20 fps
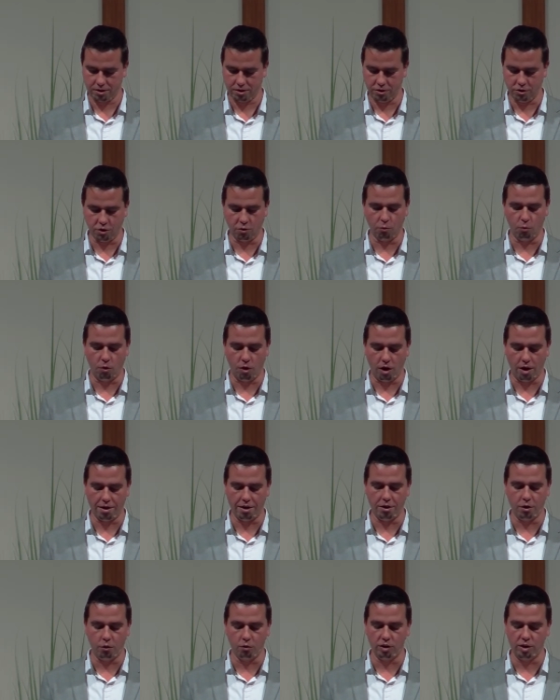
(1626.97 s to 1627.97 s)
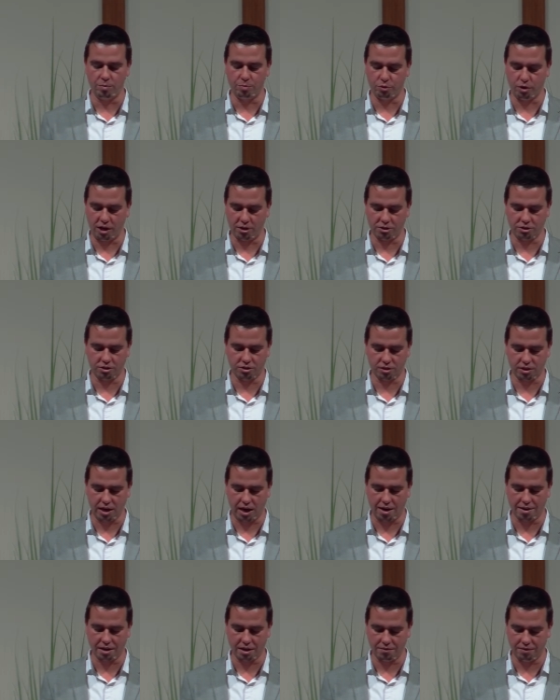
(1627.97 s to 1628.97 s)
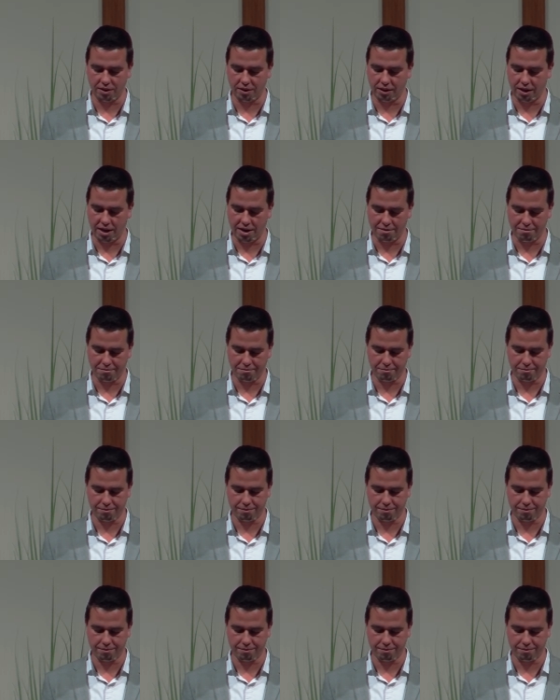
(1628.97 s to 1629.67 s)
your one and only precious God given life,